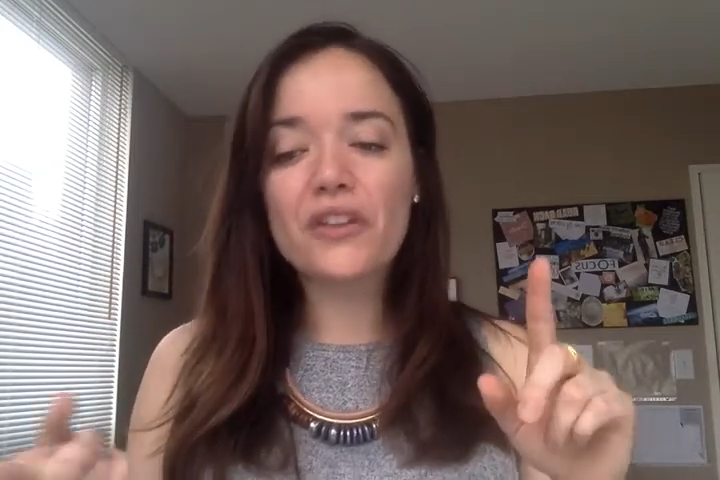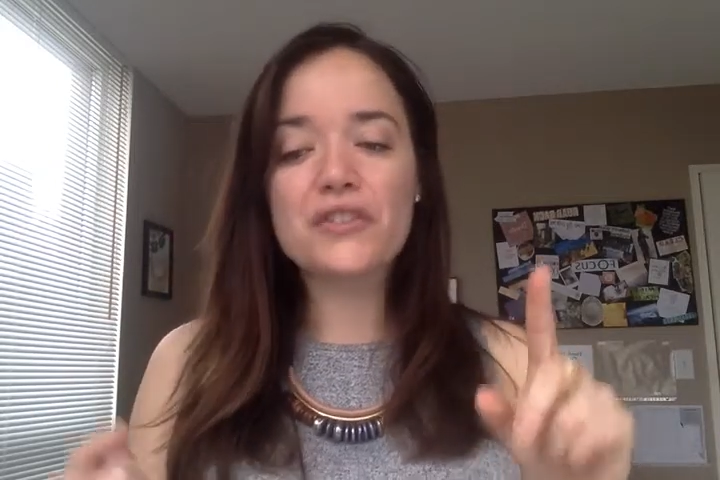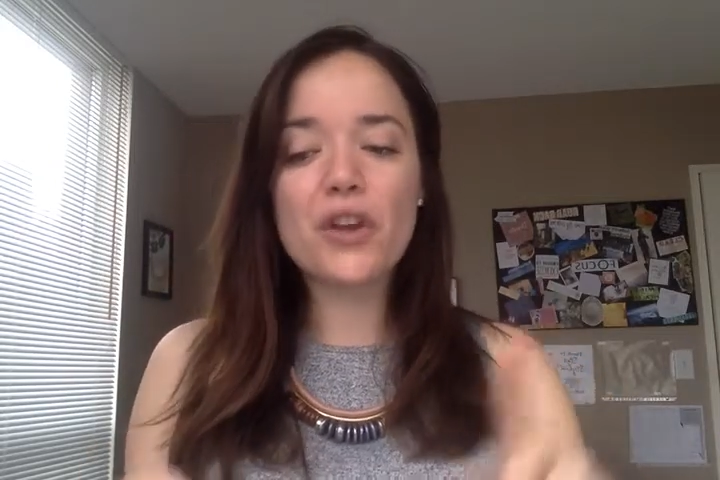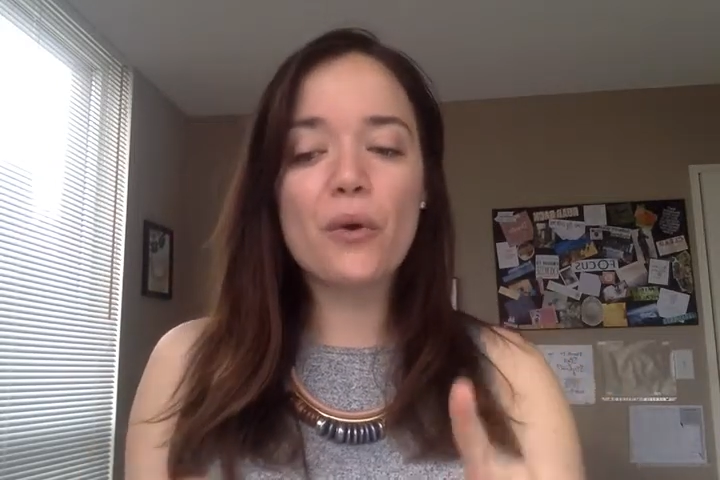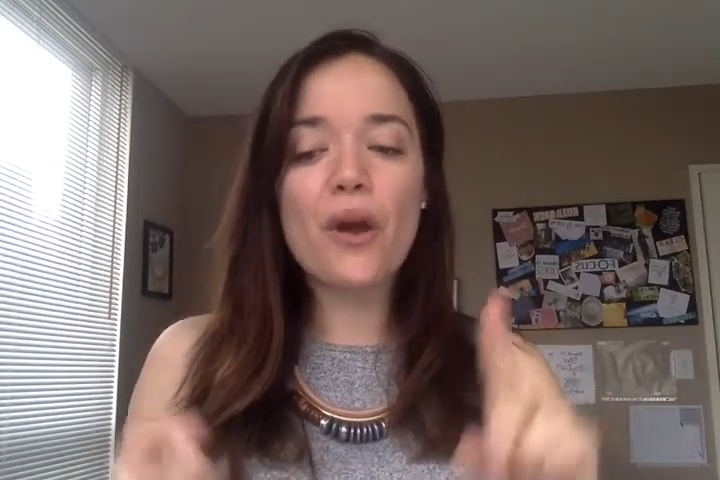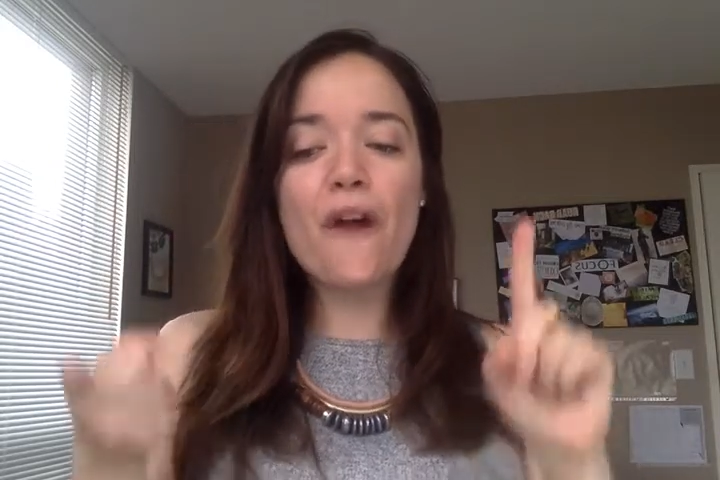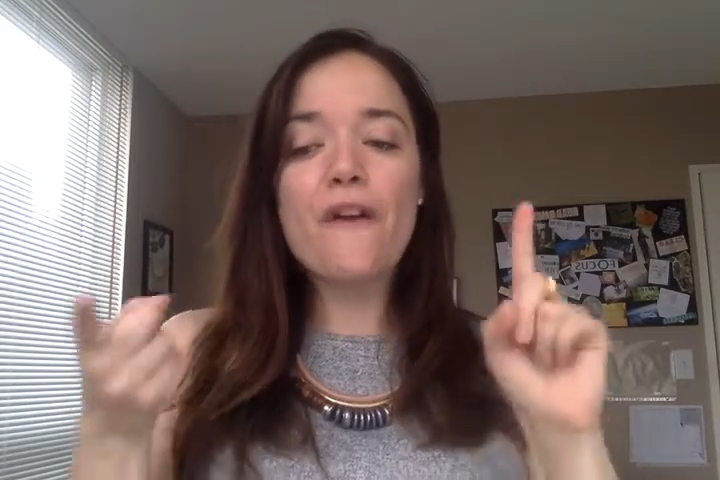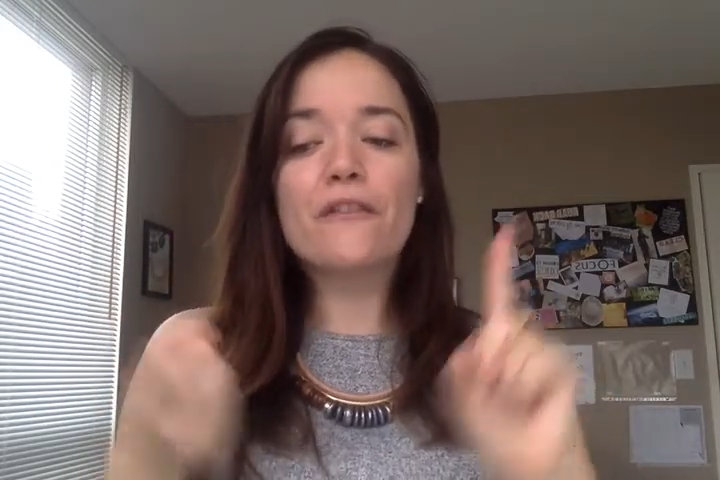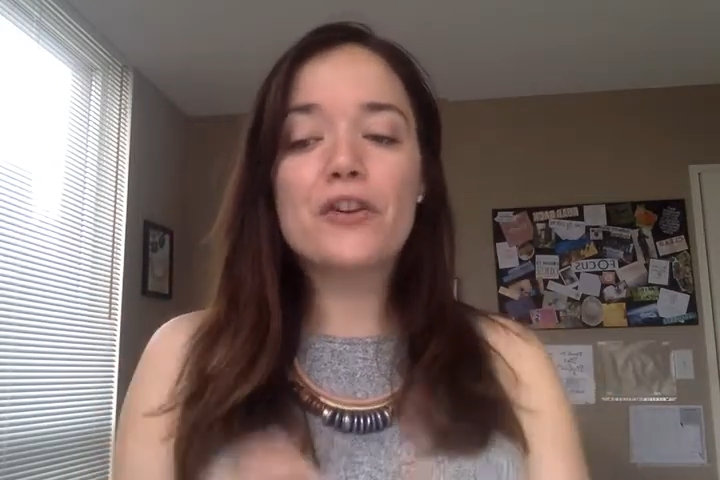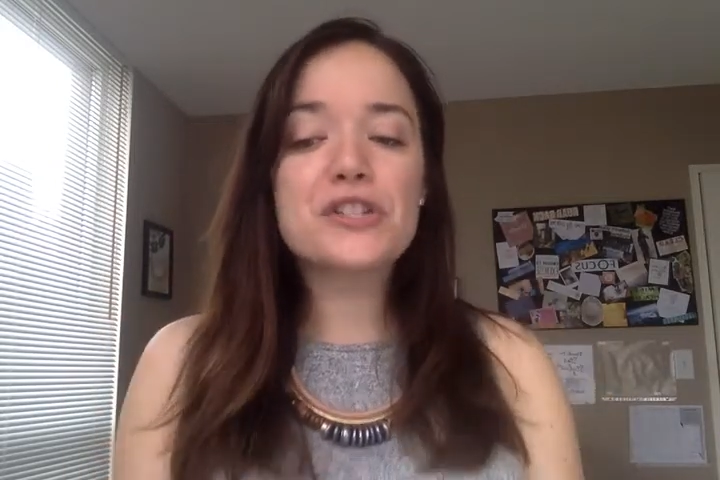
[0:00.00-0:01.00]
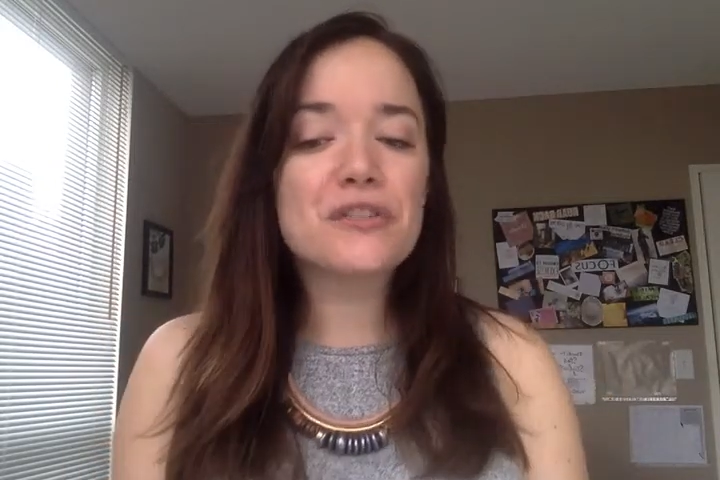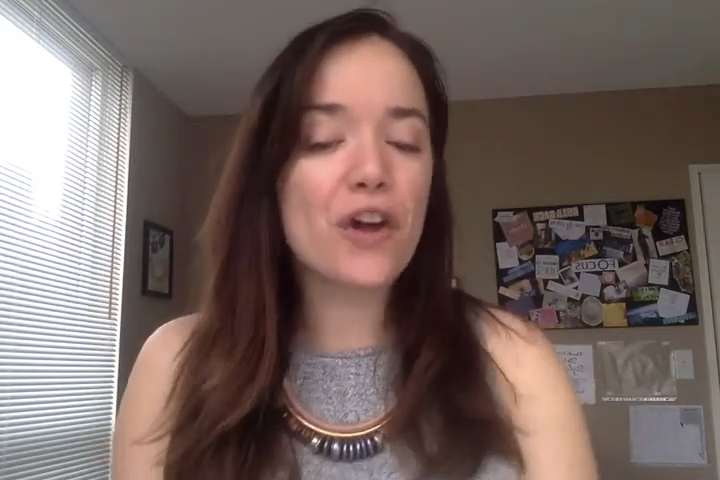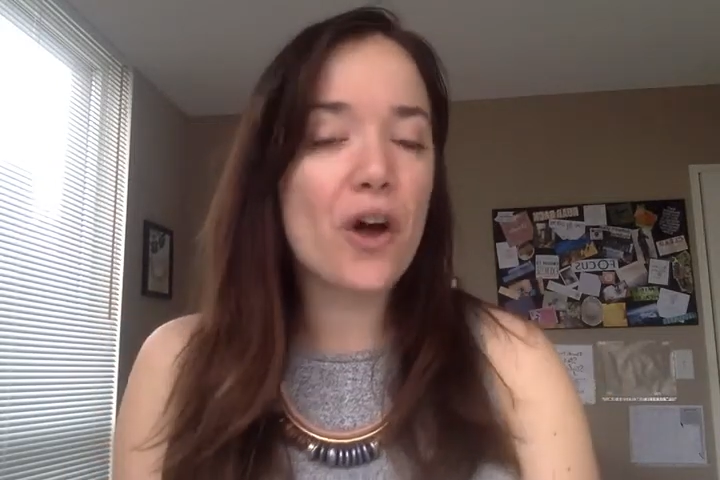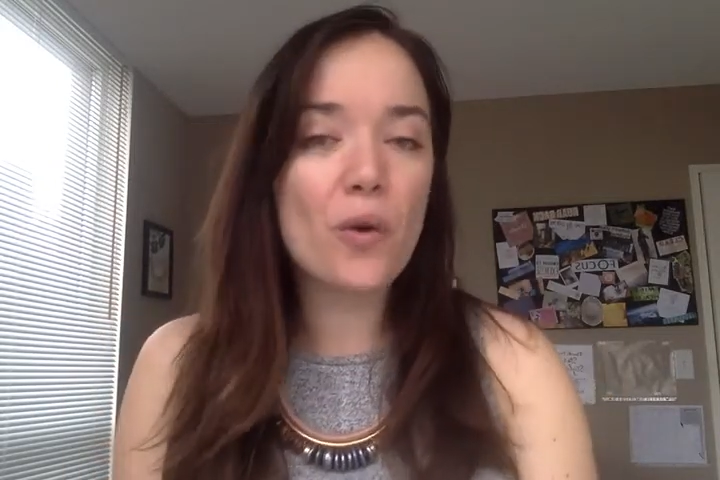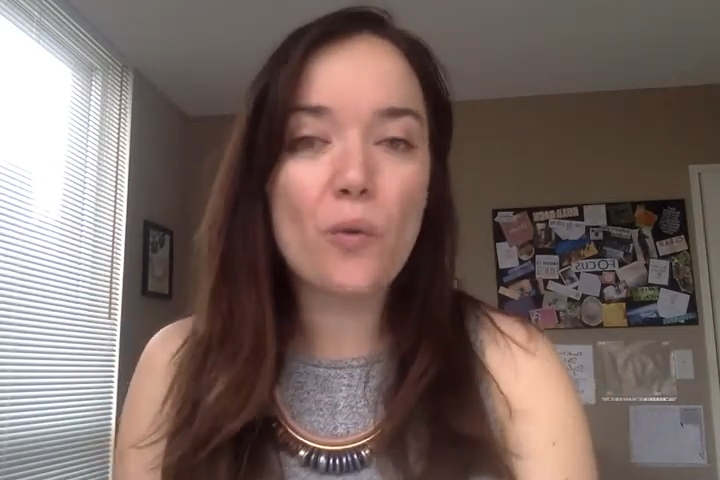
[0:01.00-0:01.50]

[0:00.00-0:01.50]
So first of all,